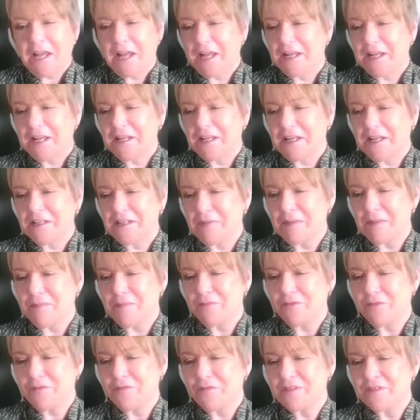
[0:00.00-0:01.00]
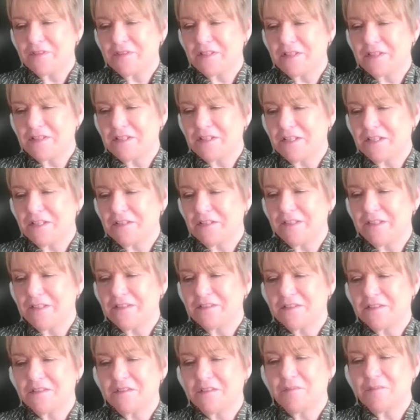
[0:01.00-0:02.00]
and a member of the City of
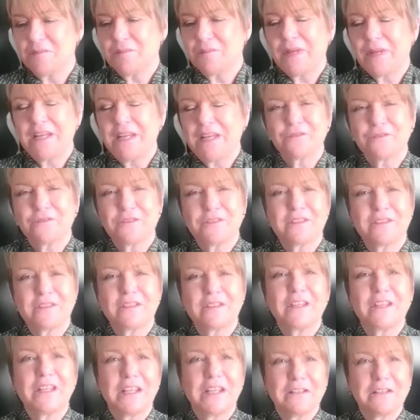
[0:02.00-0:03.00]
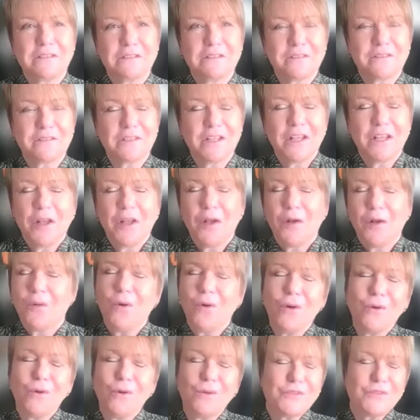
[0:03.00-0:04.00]
London Beadles Guild,
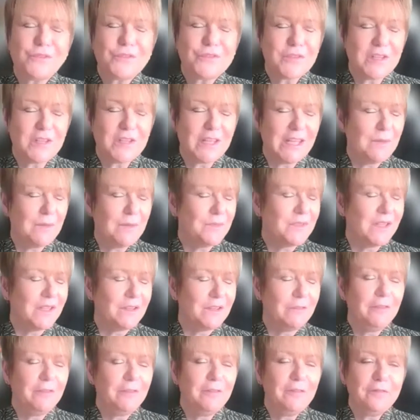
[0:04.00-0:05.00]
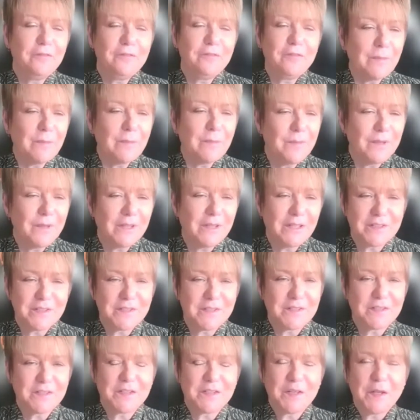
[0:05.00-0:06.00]
all steeped in
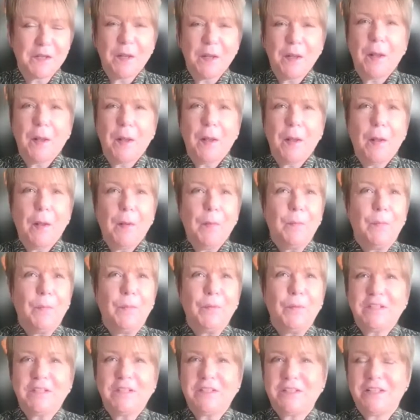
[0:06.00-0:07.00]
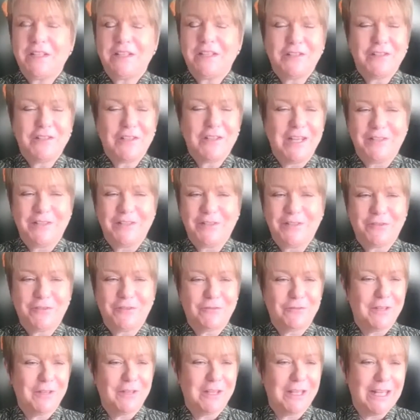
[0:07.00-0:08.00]
fabulous British
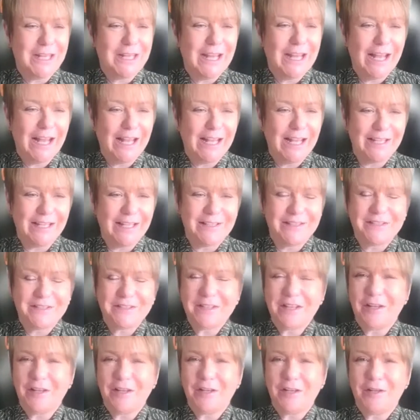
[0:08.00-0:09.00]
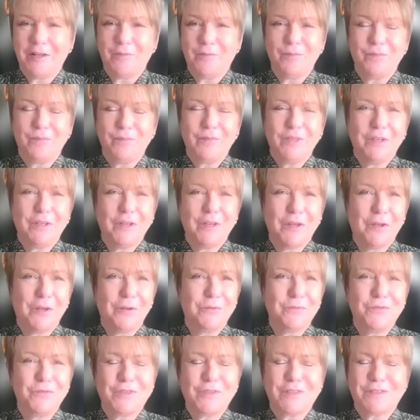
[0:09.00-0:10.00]
history and, you
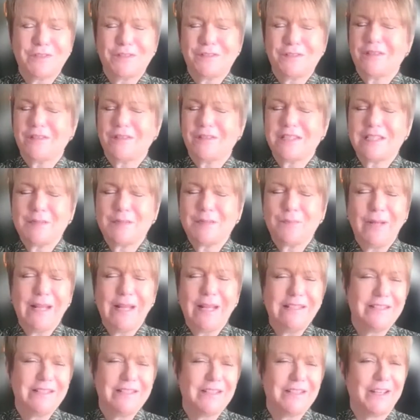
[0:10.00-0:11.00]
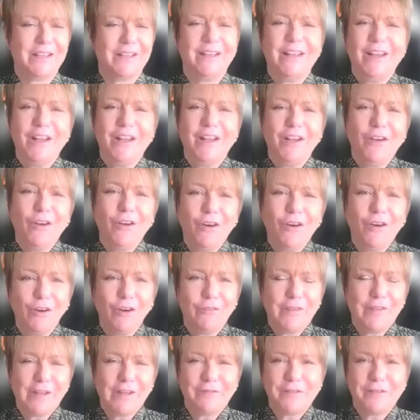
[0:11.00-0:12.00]
know, just the splendour
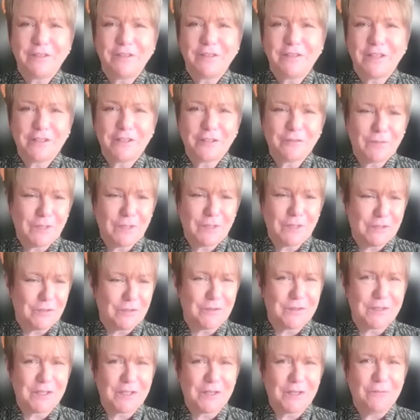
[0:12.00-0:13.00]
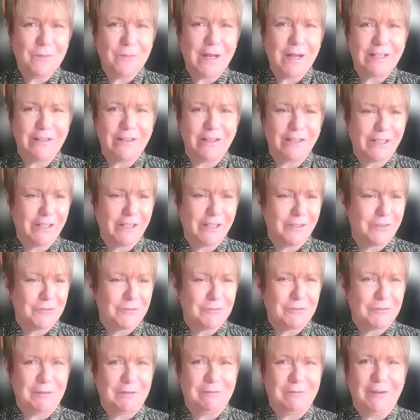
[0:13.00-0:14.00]
of everything that we do so well in our
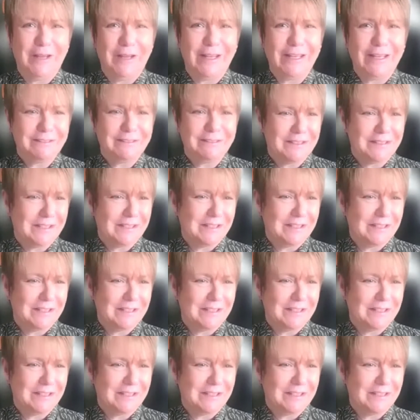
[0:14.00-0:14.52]
country, right?